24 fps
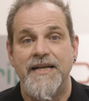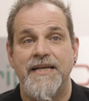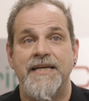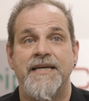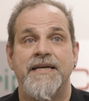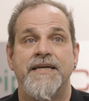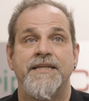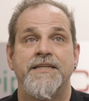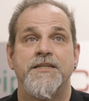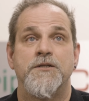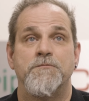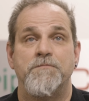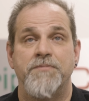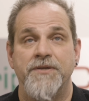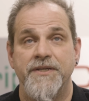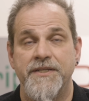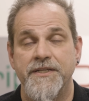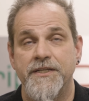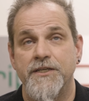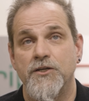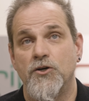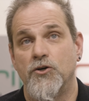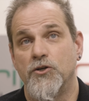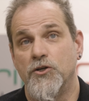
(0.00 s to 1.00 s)
And
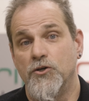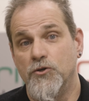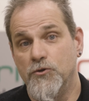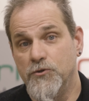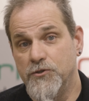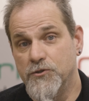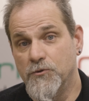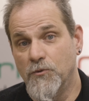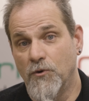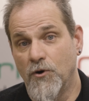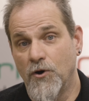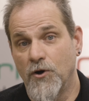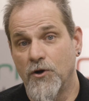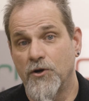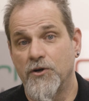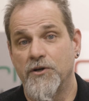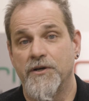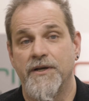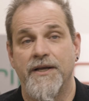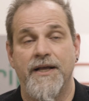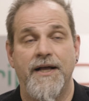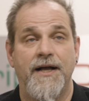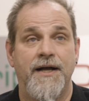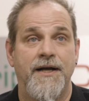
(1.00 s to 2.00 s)
depending on who you
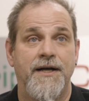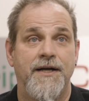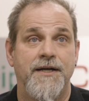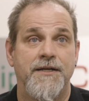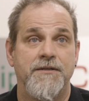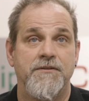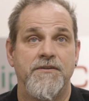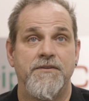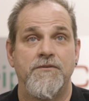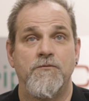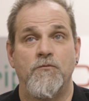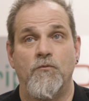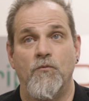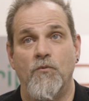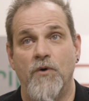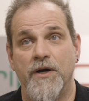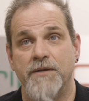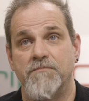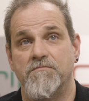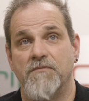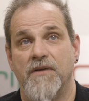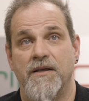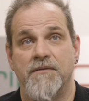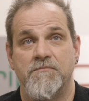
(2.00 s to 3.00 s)
are,
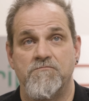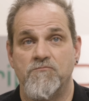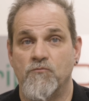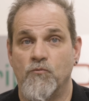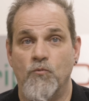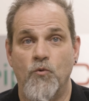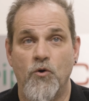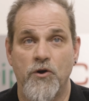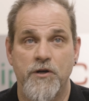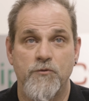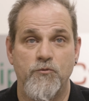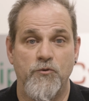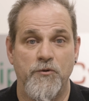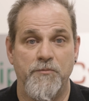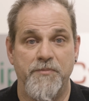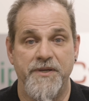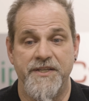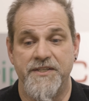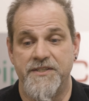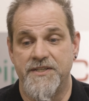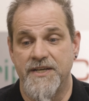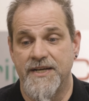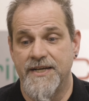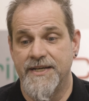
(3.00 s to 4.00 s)
what work would
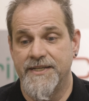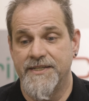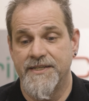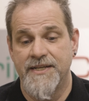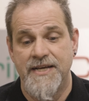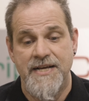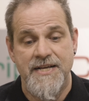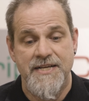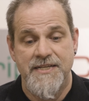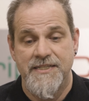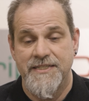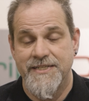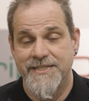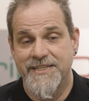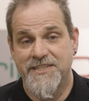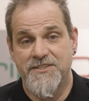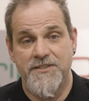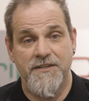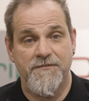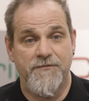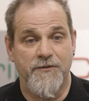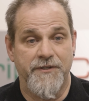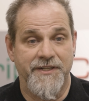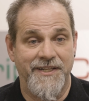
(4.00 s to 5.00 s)
be done is
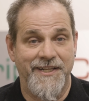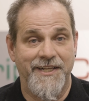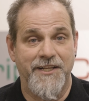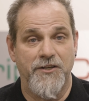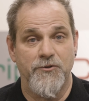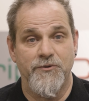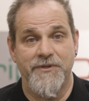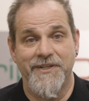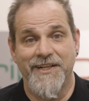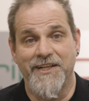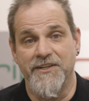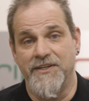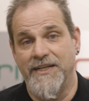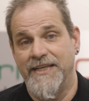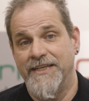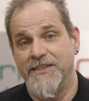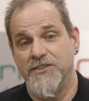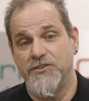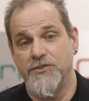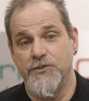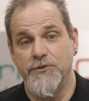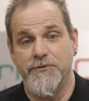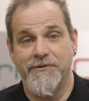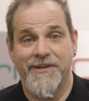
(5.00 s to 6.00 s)
different. So as an
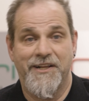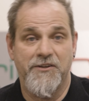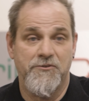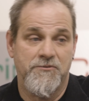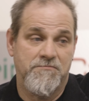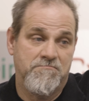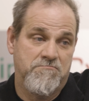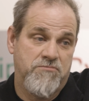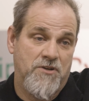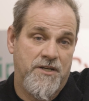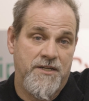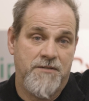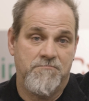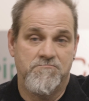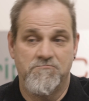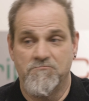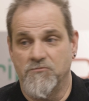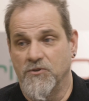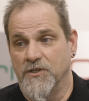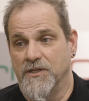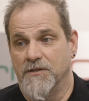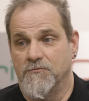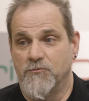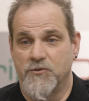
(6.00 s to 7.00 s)
end user,
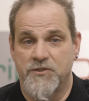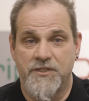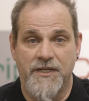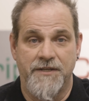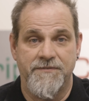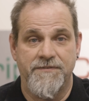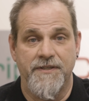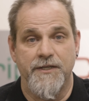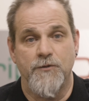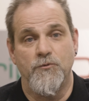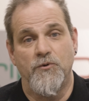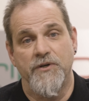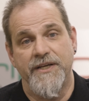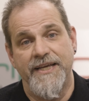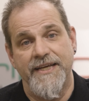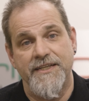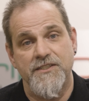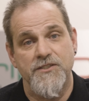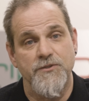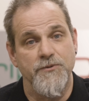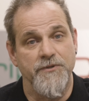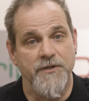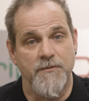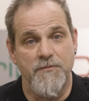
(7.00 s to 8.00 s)
well, which I think we'll
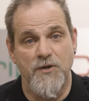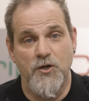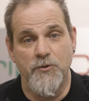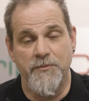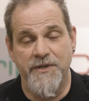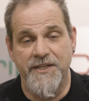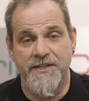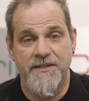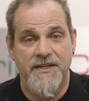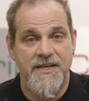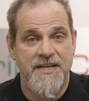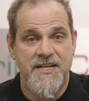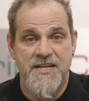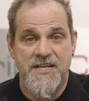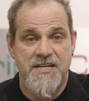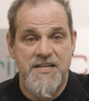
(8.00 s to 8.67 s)
get to in a moment,